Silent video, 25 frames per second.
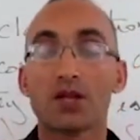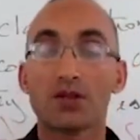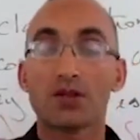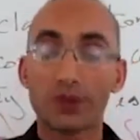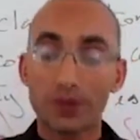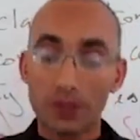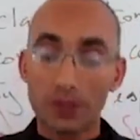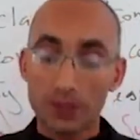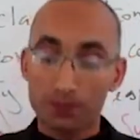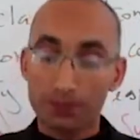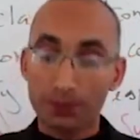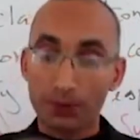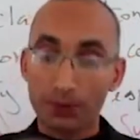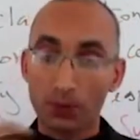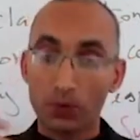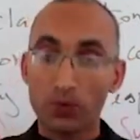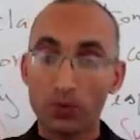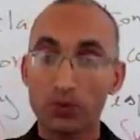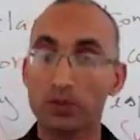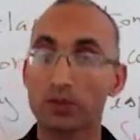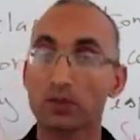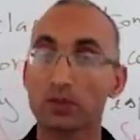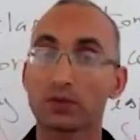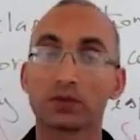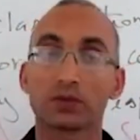This
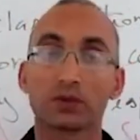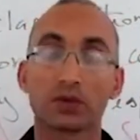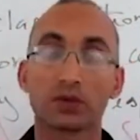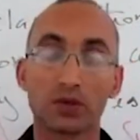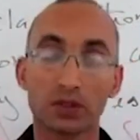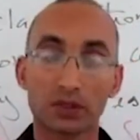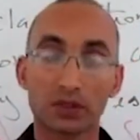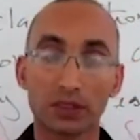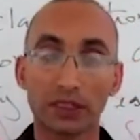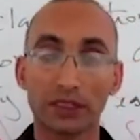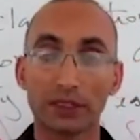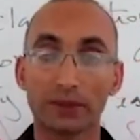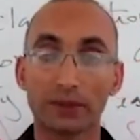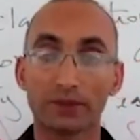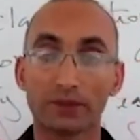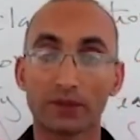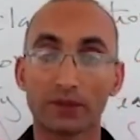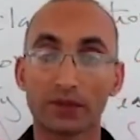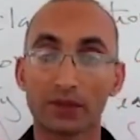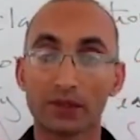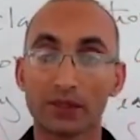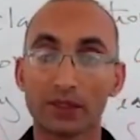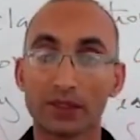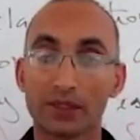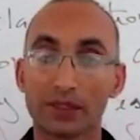prose, okay,